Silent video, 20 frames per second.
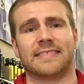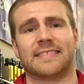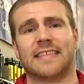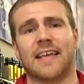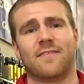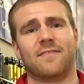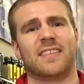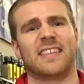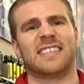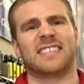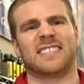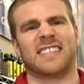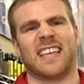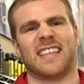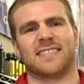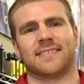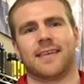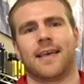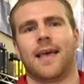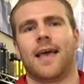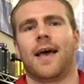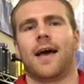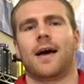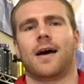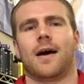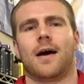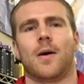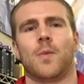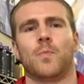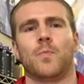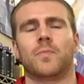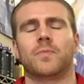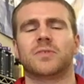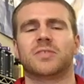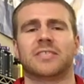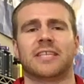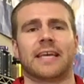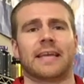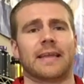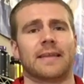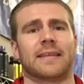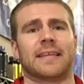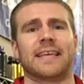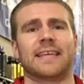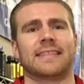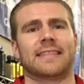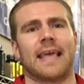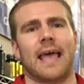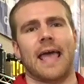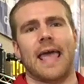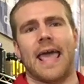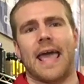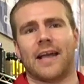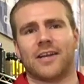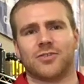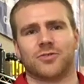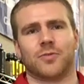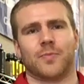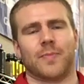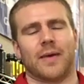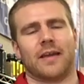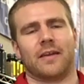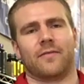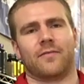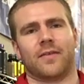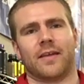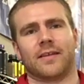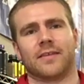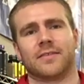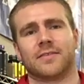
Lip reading: 70 cents to get that extra benefit.